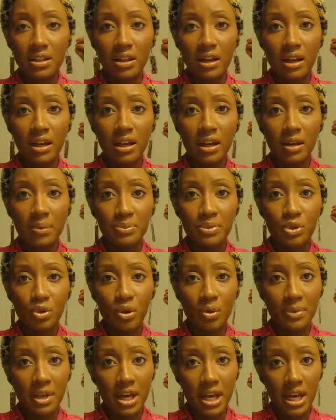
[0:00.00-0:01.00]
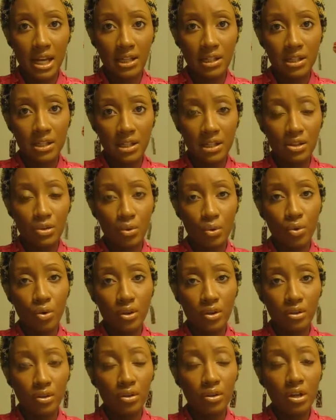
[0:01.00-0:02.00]
to absorb that excess
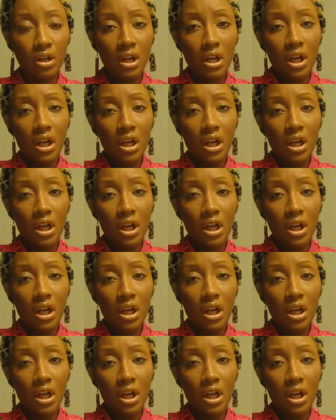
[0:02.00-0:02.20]
oil,